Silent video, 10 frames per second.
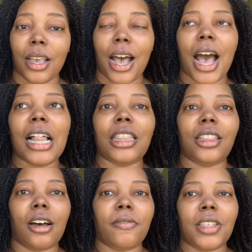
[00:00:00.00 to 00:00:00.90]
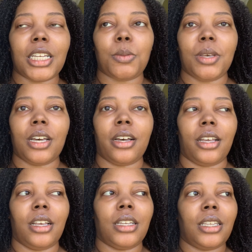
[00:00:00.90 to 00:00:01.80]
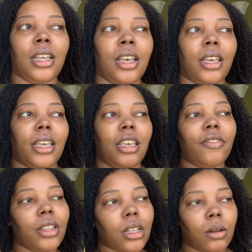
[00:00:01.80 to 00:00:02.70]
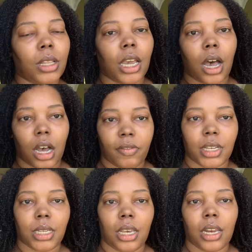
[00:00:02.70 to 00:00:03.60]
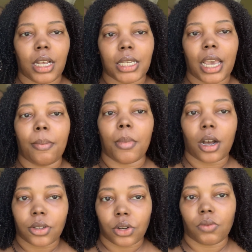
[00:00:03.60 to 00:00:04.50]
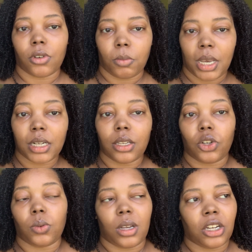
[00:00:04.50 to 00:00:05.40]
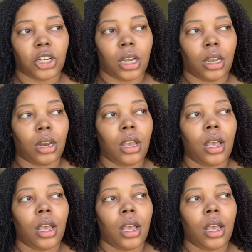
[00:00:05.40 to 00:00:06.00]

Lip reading: I love this because even though, like, obviously it is a monster romance situation,